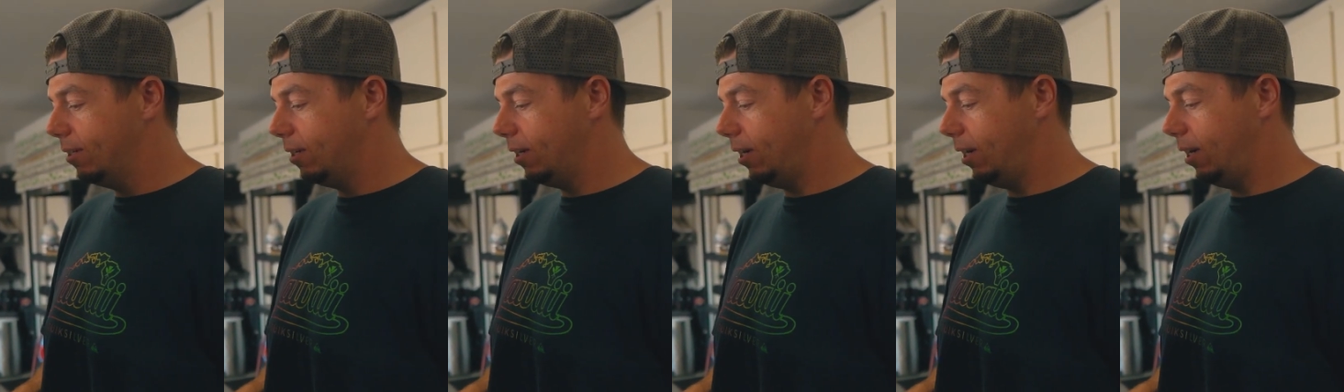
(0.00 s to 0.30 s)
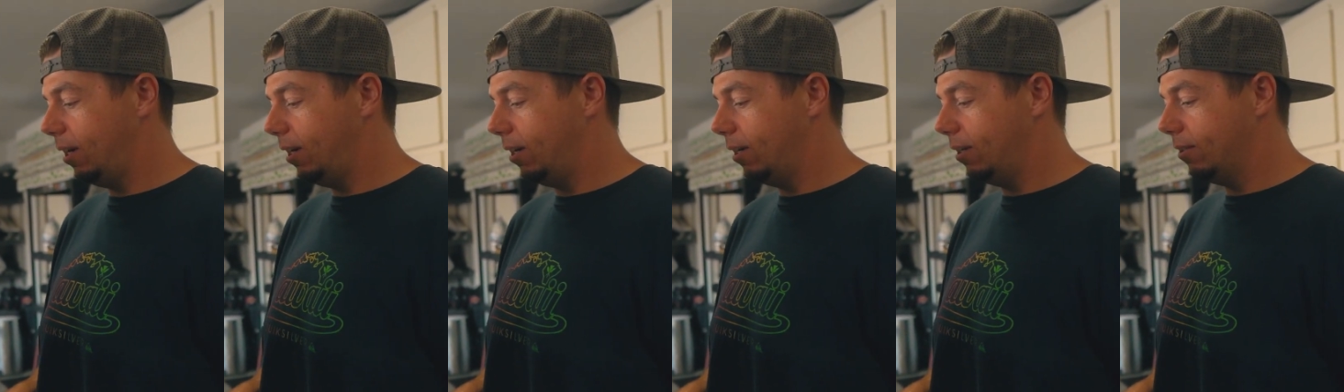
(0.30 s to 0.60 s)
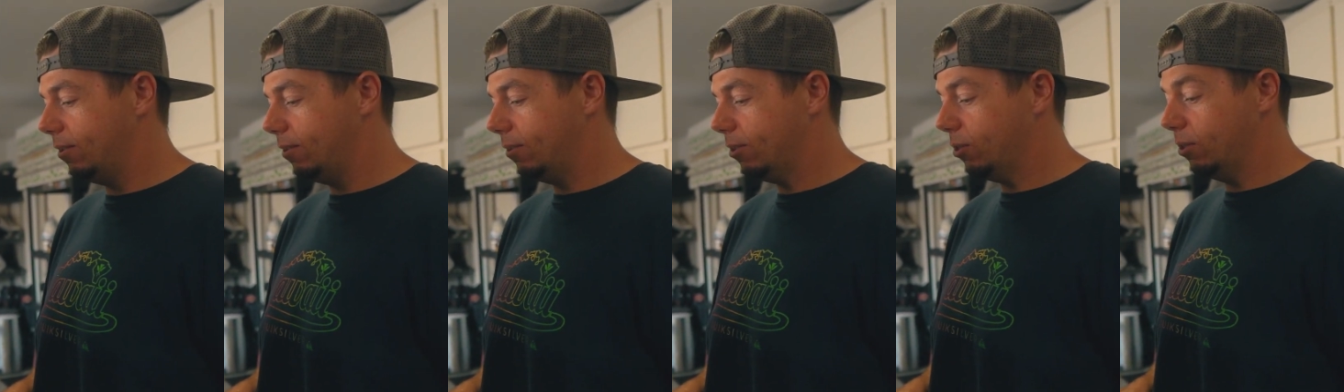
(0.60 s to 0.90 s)

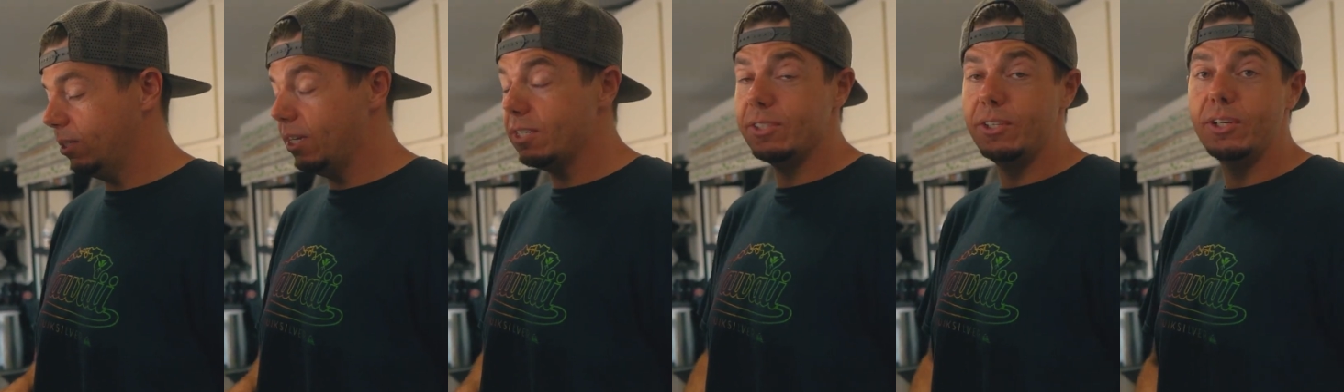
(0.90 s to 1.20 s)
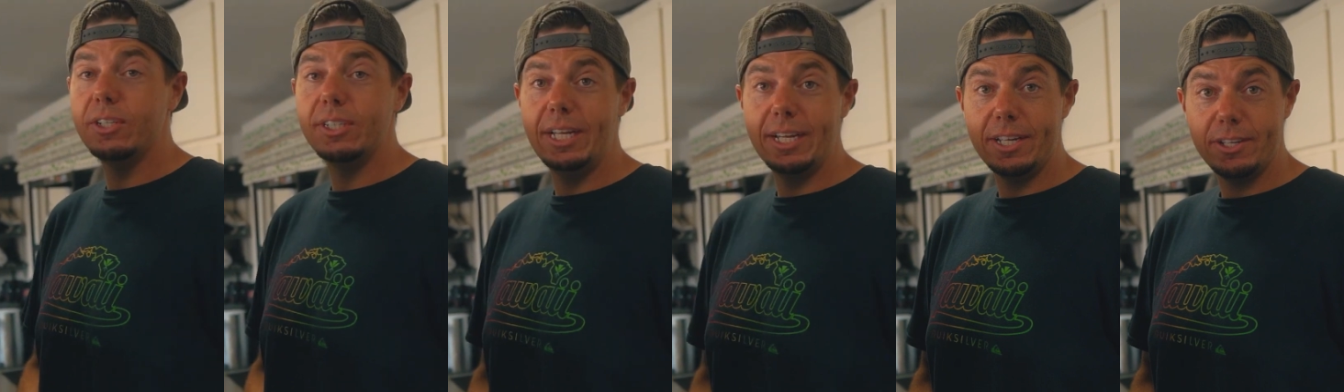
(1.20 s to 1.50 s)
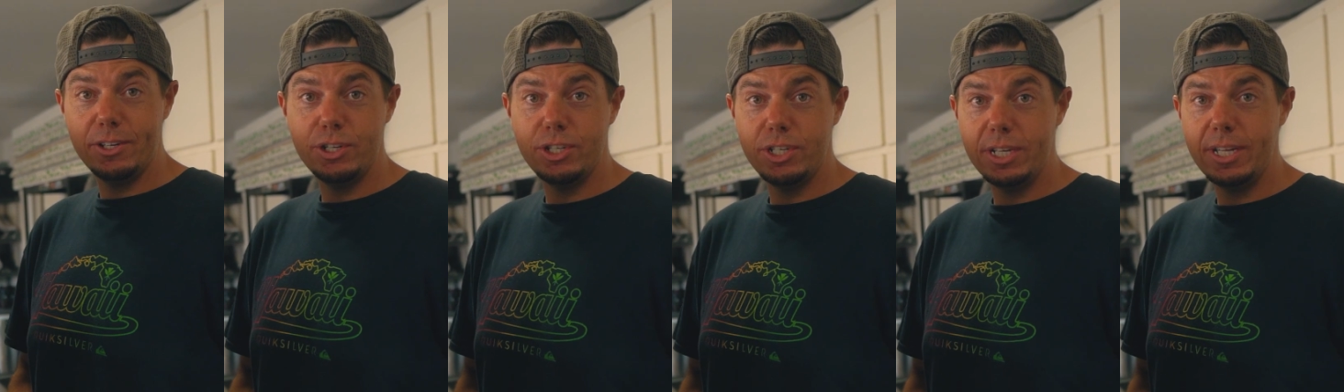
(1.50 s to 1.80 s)
so it doesn't look like
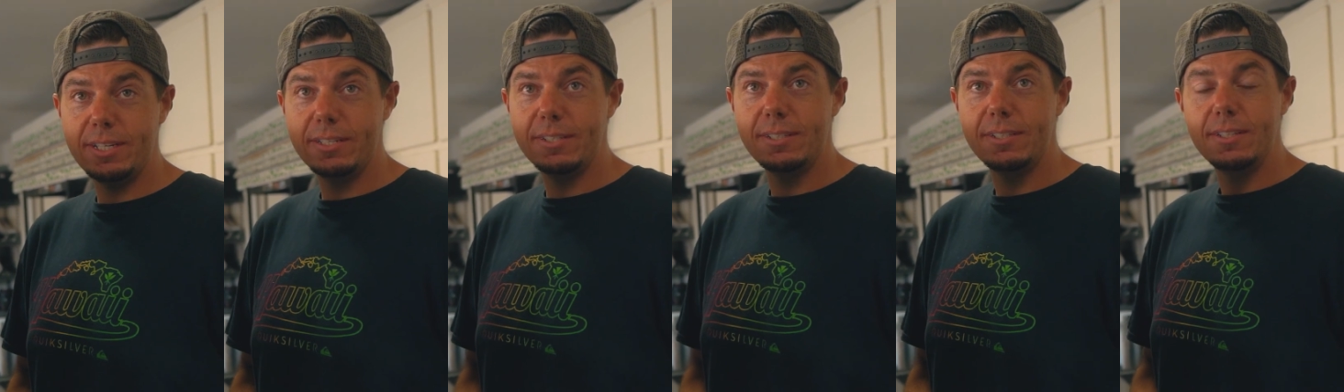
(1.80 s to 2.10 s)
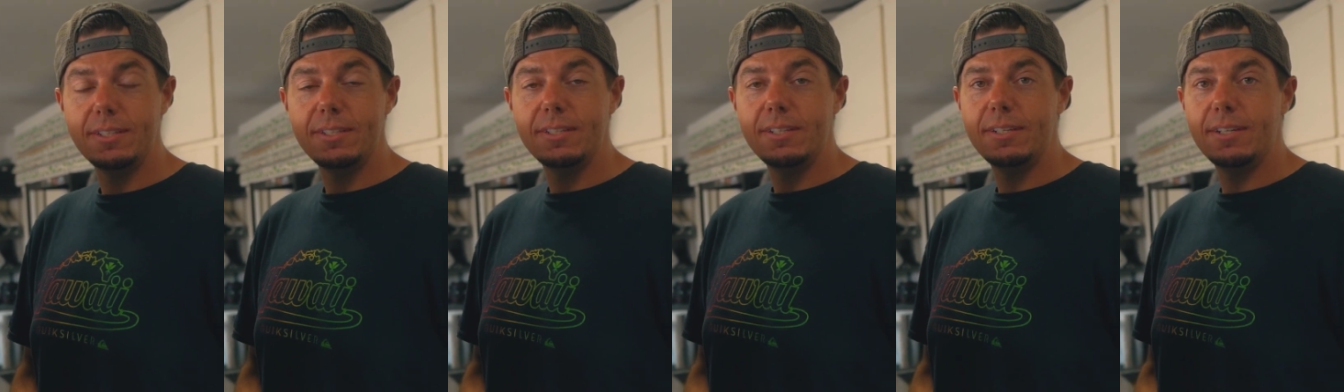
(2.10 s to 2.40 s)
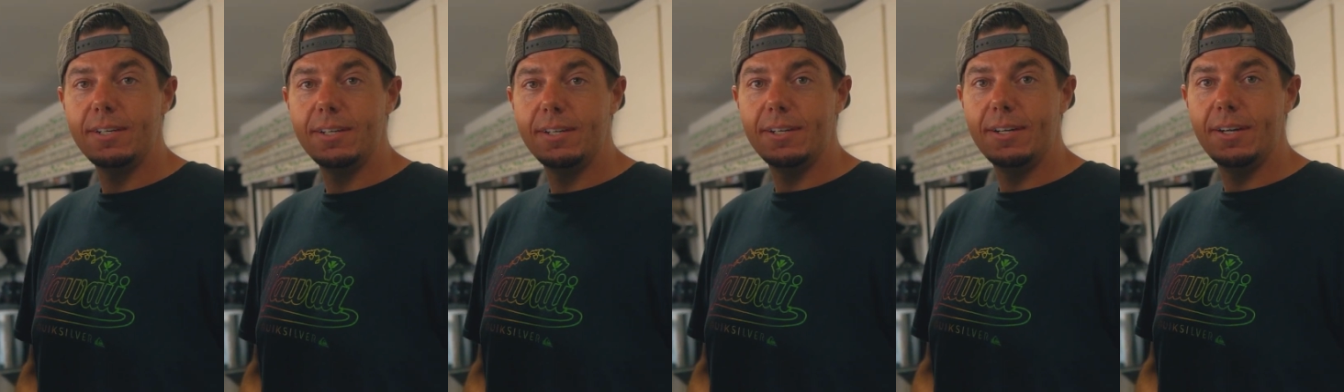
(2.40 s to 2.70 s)
shit
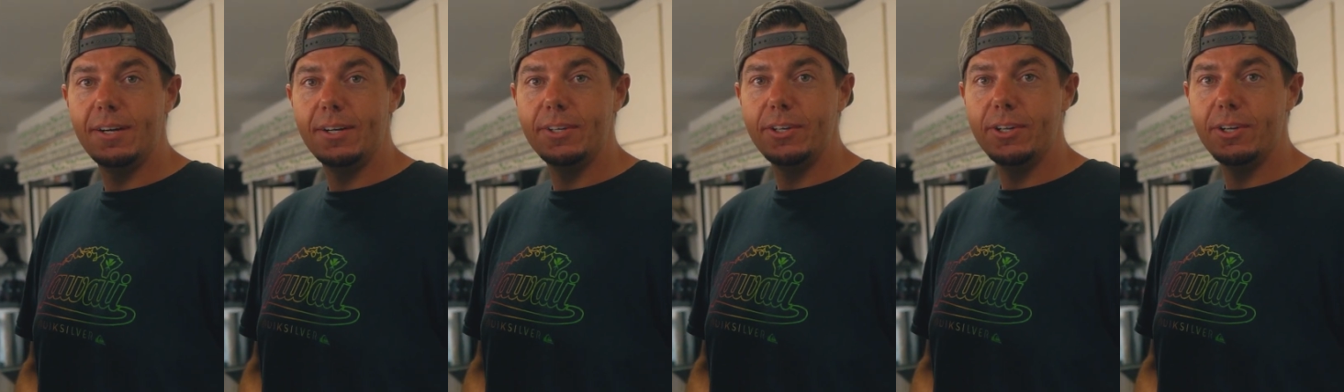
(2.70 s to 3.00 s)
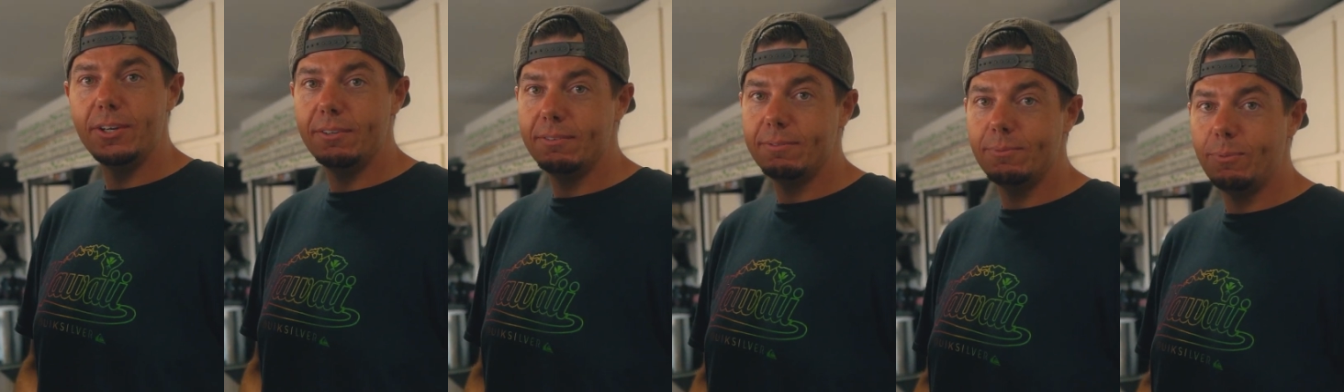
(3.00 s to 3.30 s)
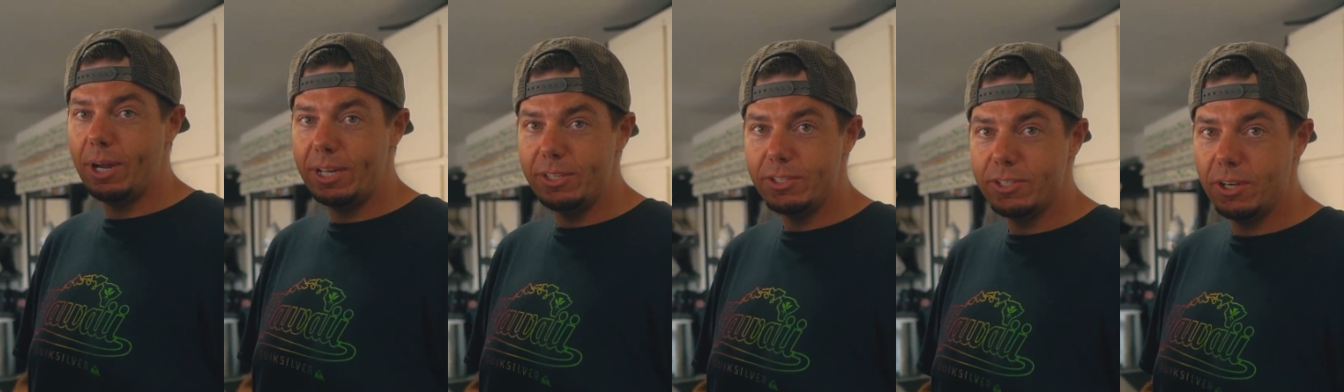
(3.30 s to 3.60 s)
on your
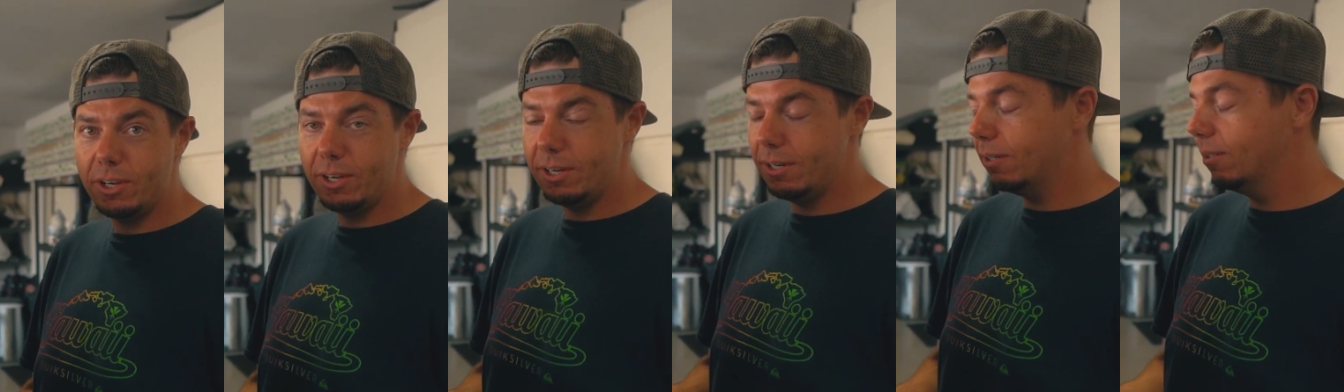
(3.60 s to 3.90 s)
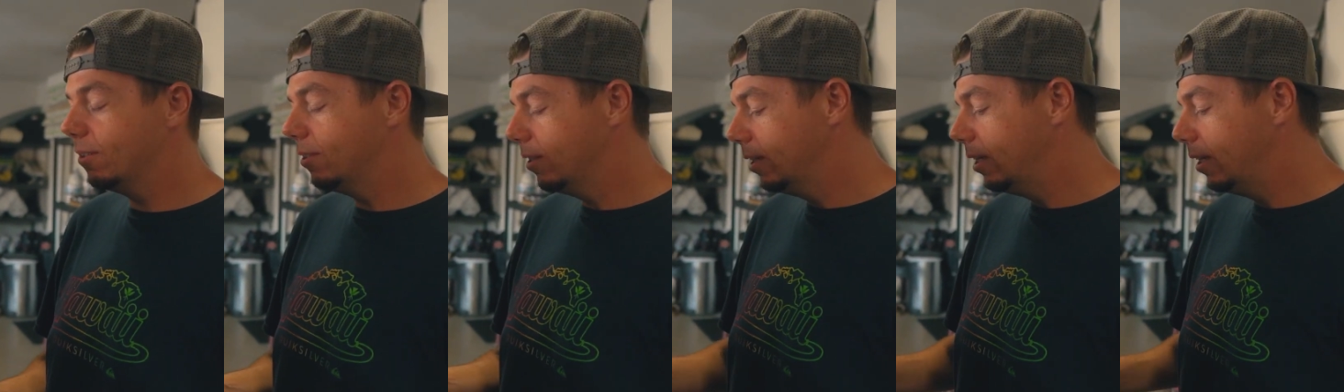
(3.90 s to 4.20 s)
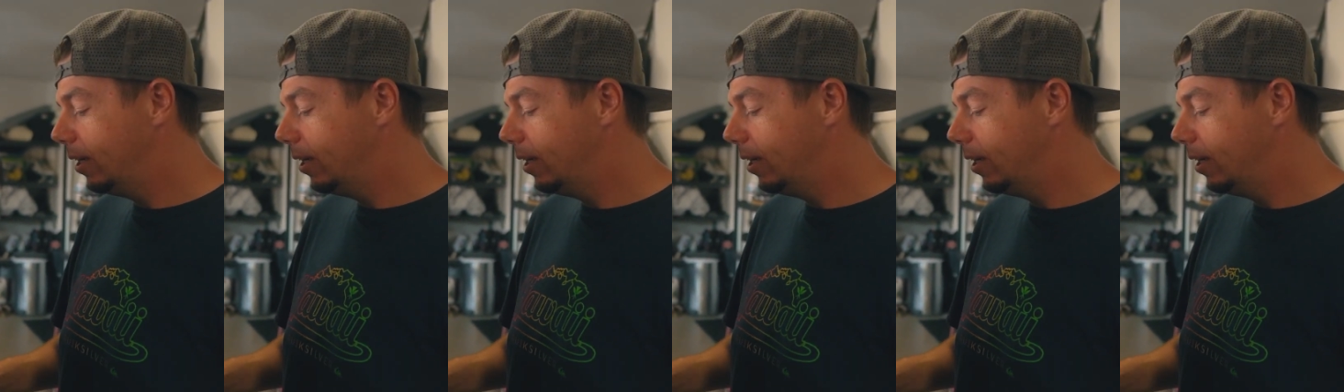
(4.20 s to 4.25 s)
race car,